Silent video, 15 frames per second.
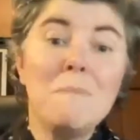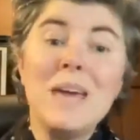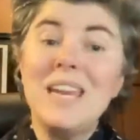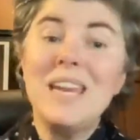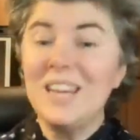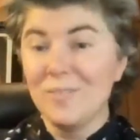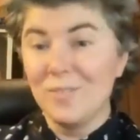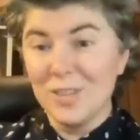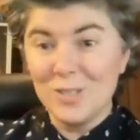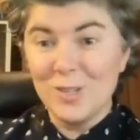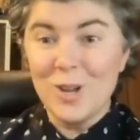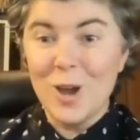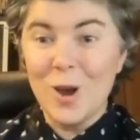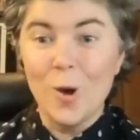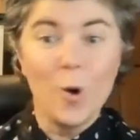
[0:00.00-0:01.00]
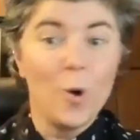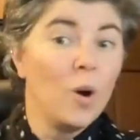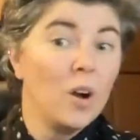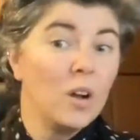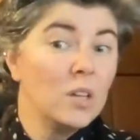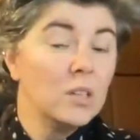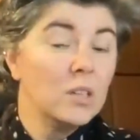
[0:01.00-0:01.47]
many of us know
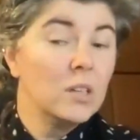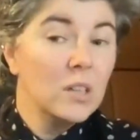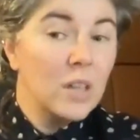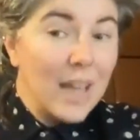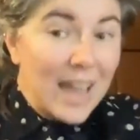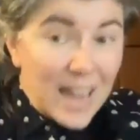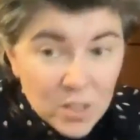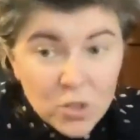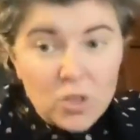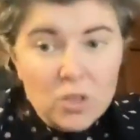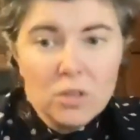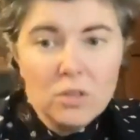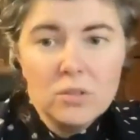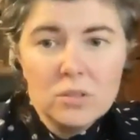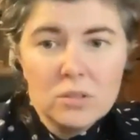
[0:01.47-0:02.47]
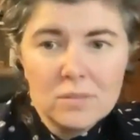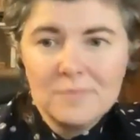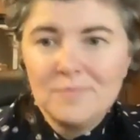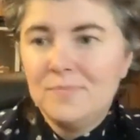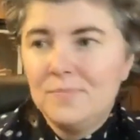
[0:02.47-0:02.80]
answers.